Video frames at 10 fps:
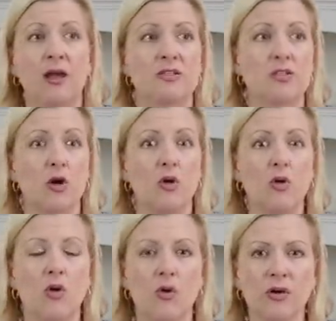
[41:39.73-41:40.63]
So
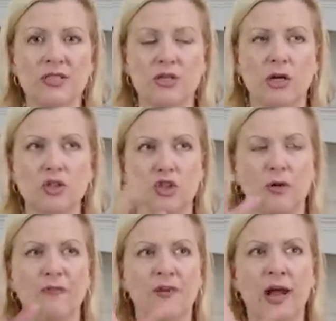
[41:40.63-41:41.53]
cornstarch,
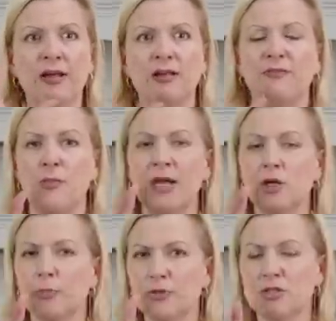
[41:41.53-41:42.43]
you'll find if you make
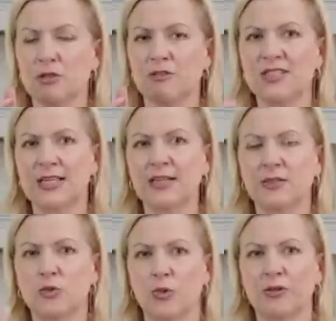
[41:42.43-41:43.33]
your preserves
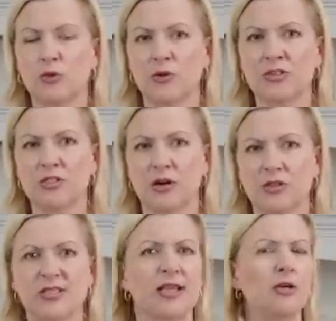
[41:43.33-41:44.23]
thickened with
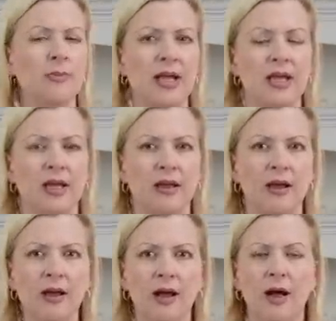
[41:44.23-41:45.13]
cornstarch, say you're making
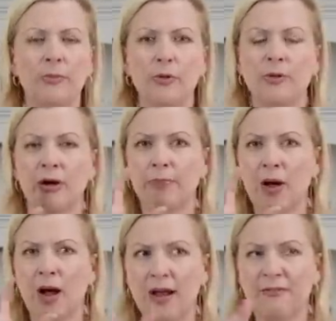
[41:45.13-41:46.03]
a blueberry
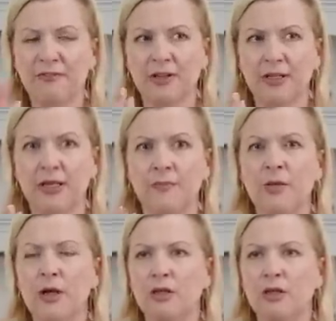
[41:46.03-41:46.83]
pie filling,